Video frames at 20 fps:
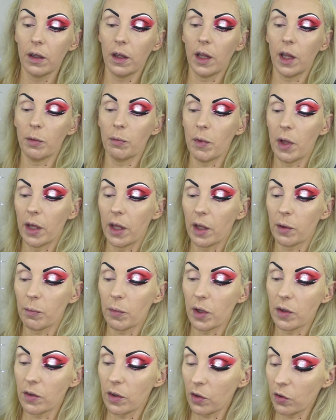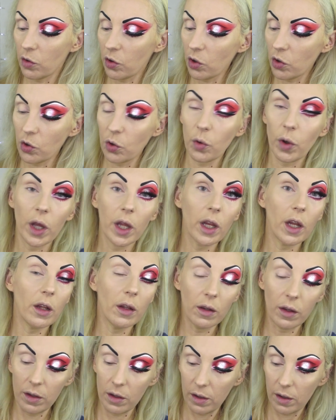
Let me get myself situated